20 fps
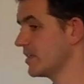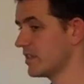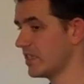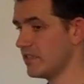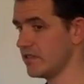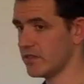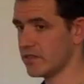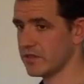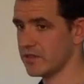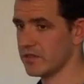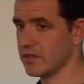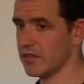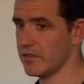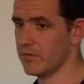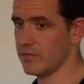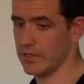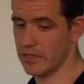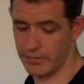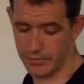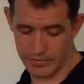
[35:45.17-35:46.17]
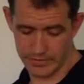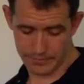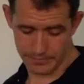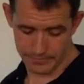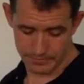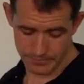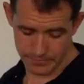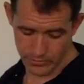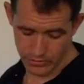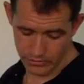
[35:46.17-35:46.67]
that makes sense? Everybody
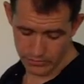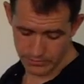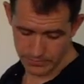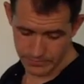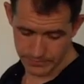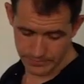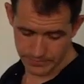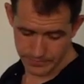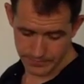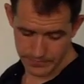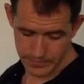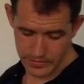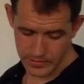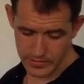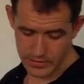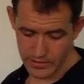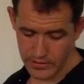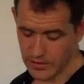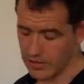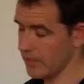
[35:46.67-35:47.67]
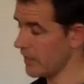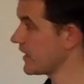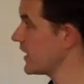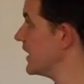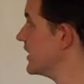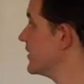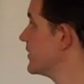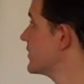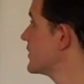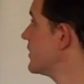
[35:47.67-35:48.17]
happy? Cool.
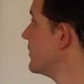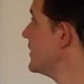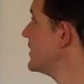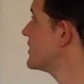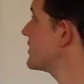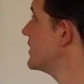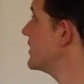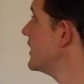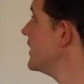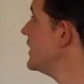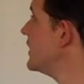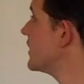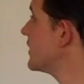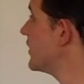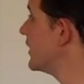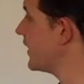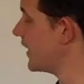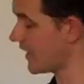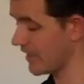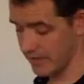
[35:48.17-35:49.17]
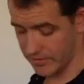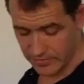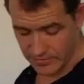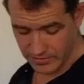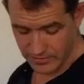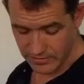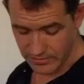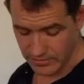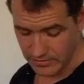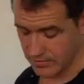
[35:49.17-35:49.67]
Okay, so basically eat like
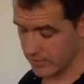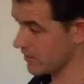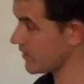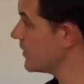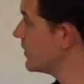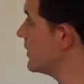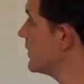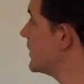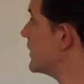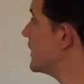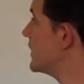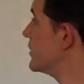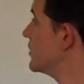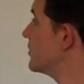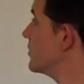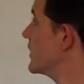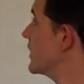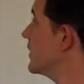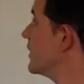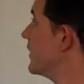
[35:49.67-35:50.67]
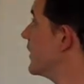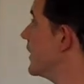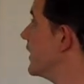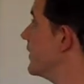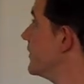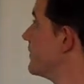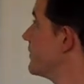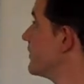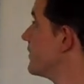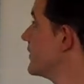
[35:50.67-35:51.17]
that, and you'll be
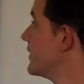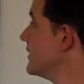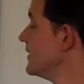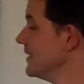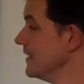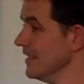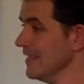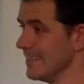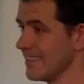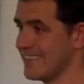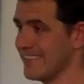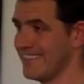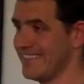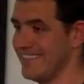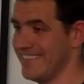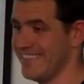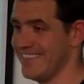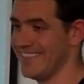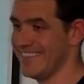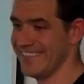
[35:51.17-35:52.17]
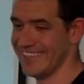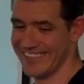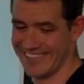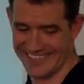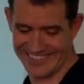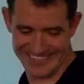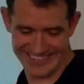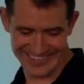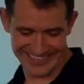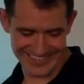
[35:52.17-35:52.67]
like
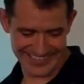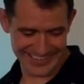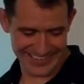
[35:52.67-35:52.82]
that.